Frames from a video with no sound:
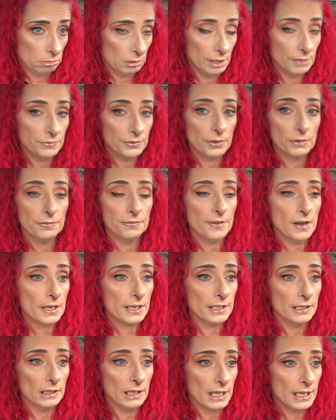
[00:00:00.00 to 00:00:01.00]
if you're
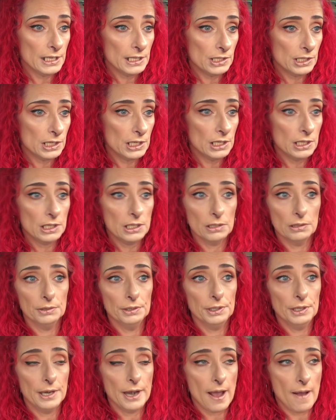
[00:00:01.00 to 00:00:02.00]
fucking lazy,
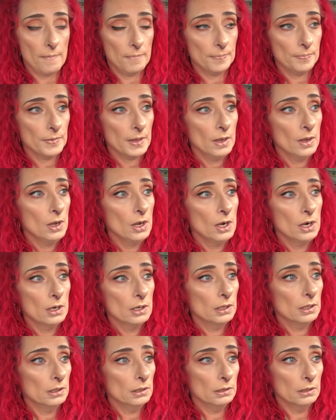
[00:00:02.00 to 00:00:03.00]
no. Nah.
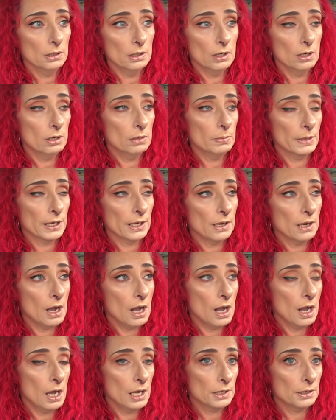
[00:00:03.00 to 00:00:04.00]
Oh my
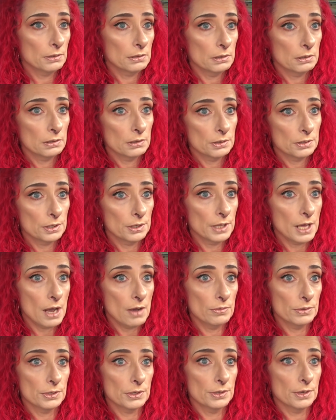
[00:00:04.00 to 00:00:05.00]
god. So
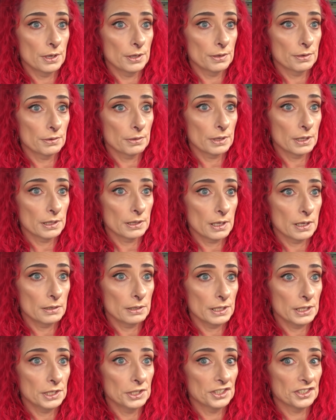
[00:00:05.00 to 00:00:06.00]
that was another thing that
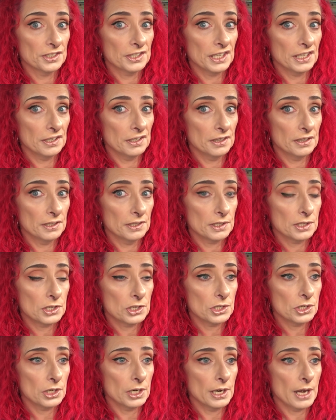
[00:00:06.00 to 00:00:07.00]
irritated the
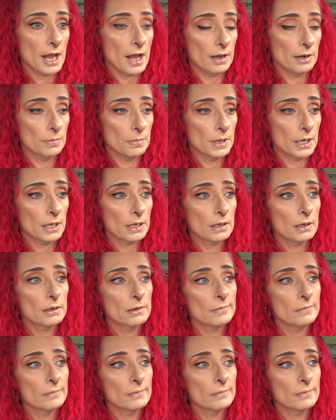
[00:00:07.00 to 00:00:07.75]
shit out of me.